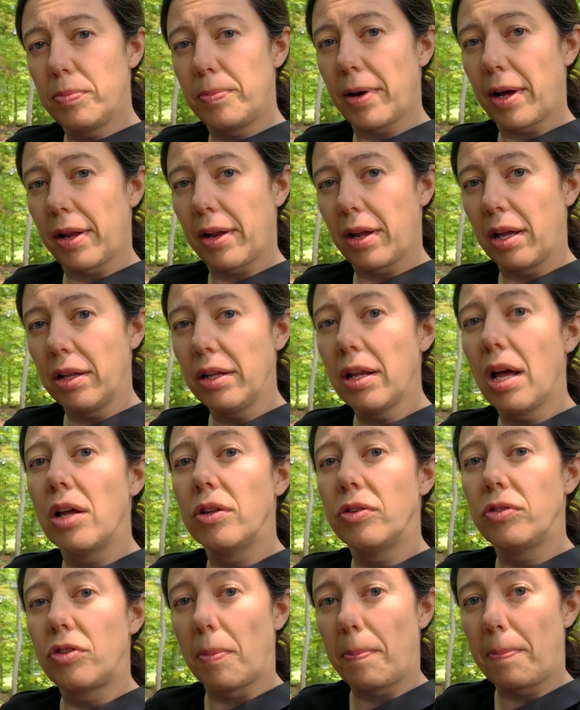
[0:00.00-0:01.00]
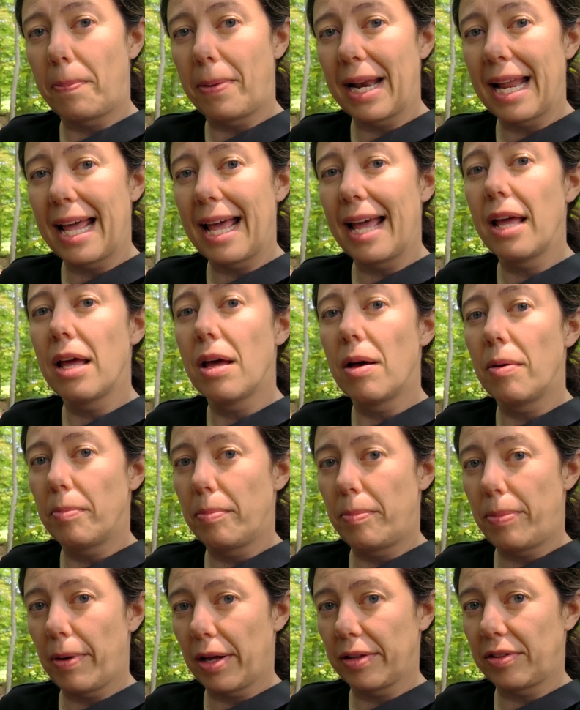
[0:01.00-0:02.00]
button, the play
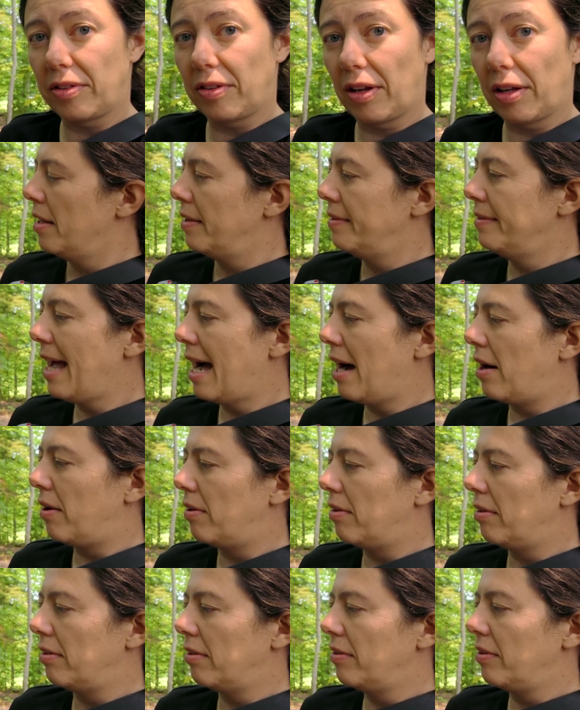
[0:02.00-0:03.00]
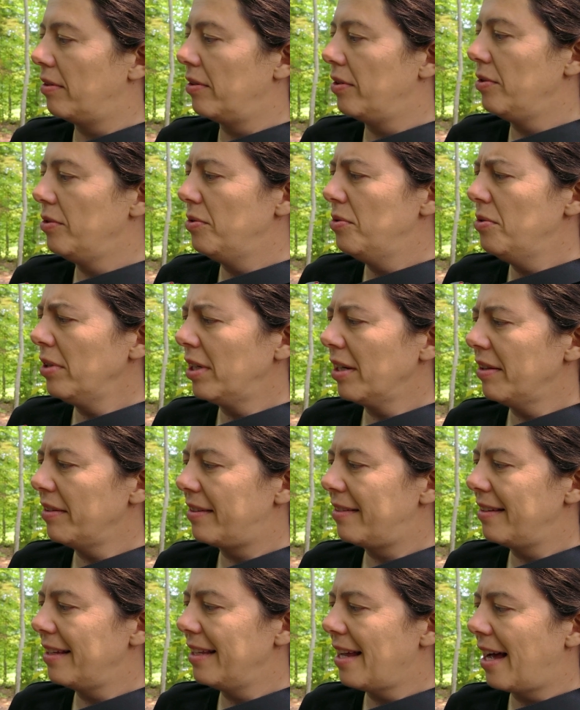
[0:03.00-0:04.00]
button. Now, you can
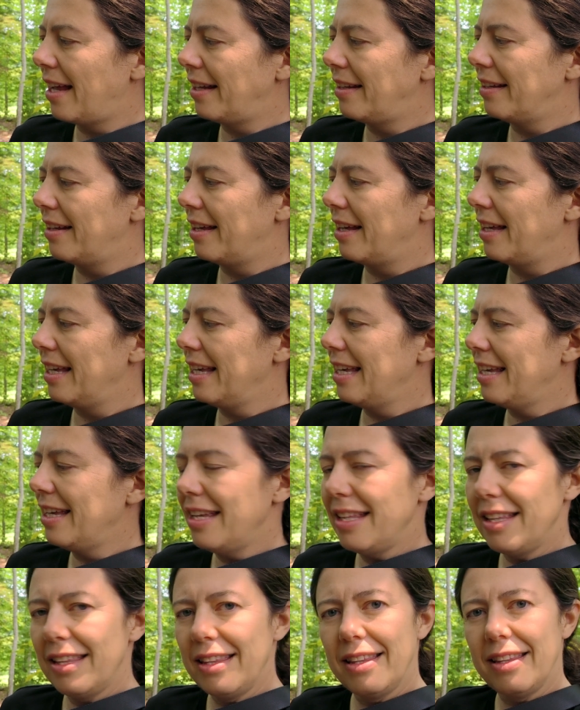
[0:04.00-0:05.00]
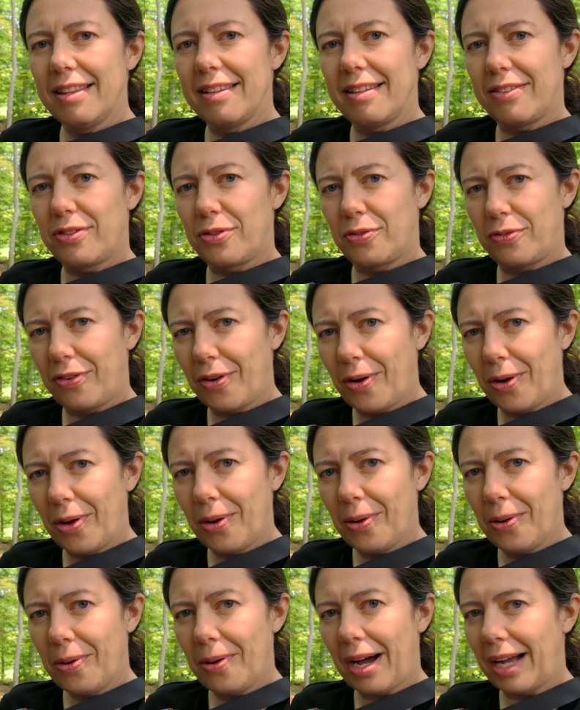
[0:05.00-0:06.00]
see that in this
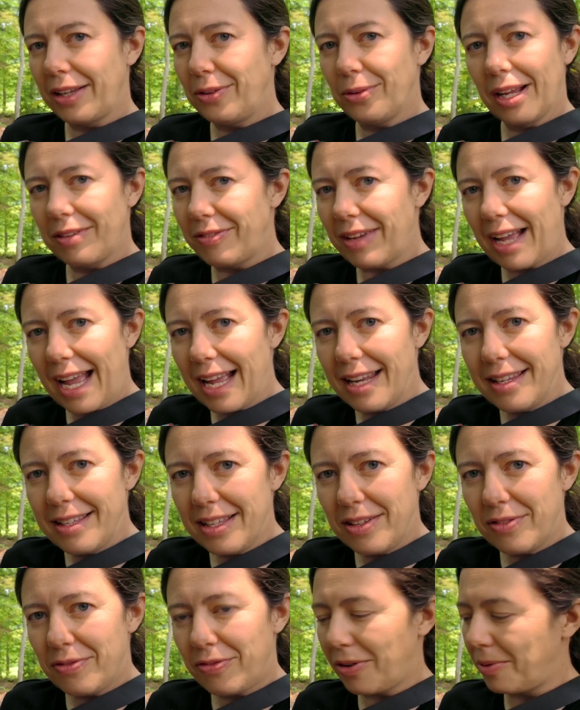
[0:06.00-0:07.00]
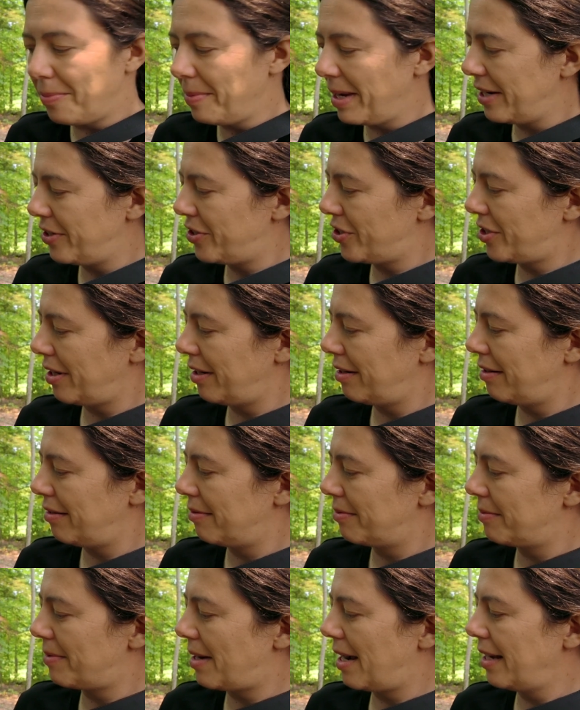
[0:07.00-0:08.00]
photo, I don't have any information,
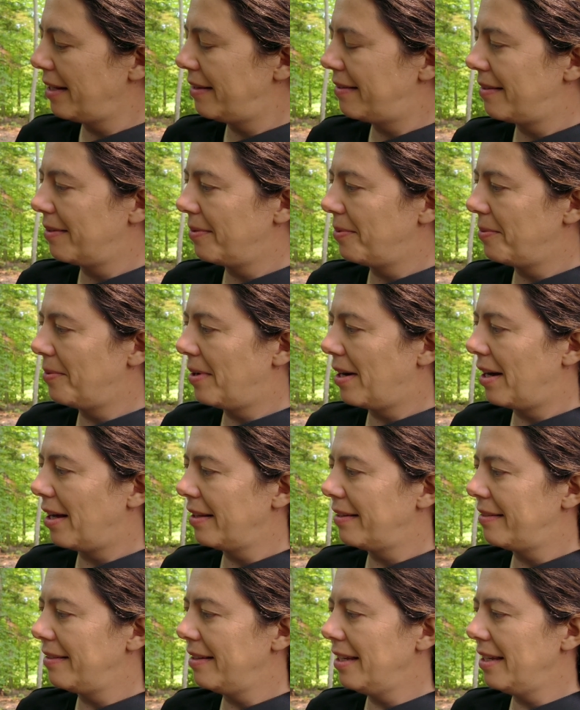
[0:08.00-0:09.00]
right? Well, the